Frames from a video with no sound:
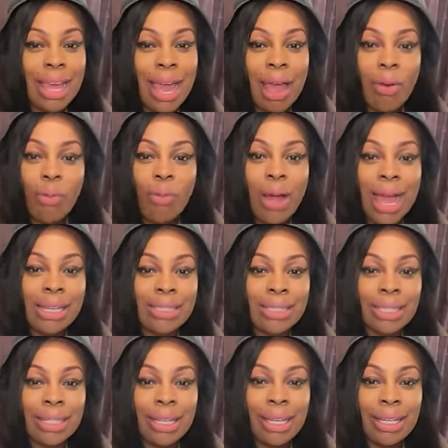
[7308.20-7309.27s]
out
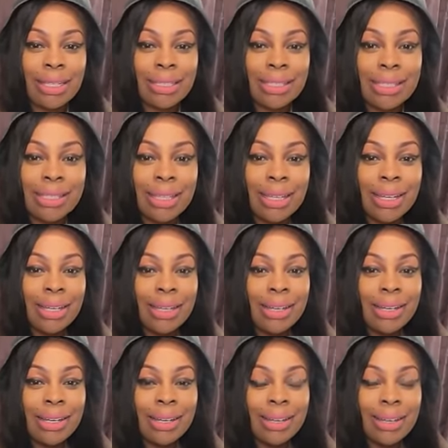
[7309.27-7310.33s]
watching this.
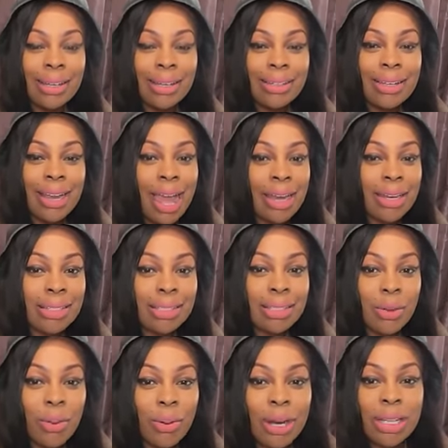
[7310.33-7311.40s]
Nine of
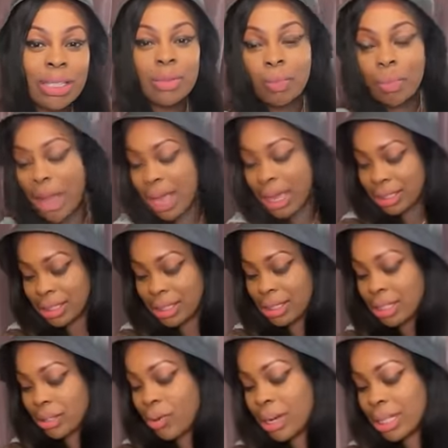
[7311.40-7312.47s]
Swords, Page of
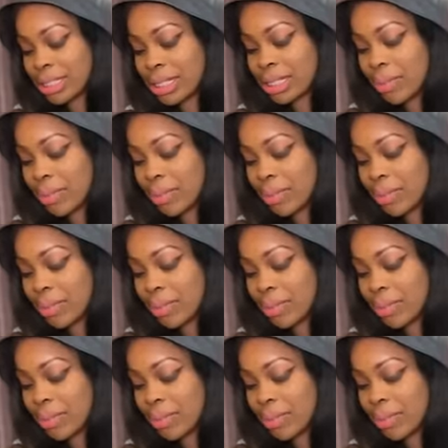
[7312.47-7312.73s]
Swords.